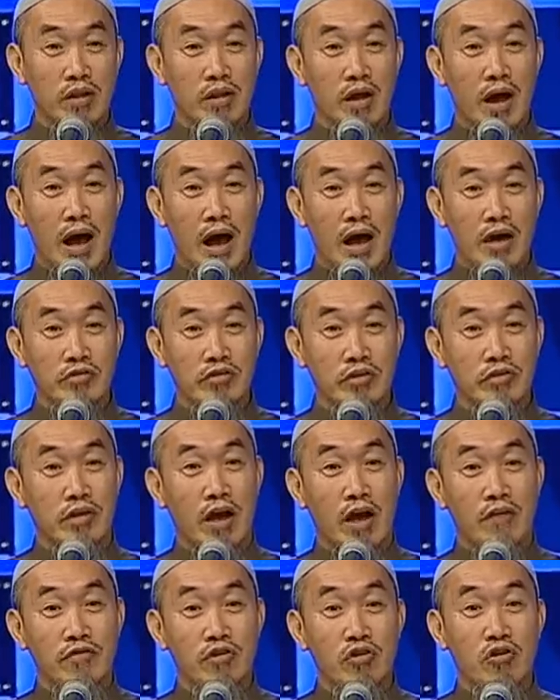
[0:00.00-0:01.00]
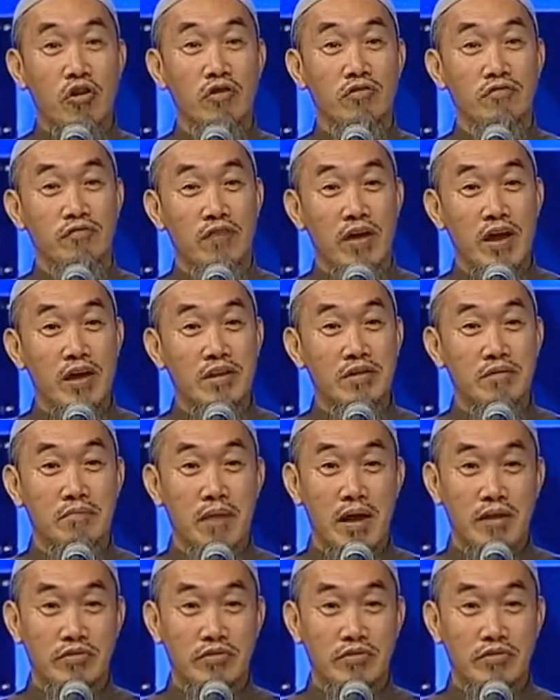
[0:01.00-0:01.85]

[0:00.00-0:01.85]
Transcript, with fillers: if Allah asks us, Have you conveyed the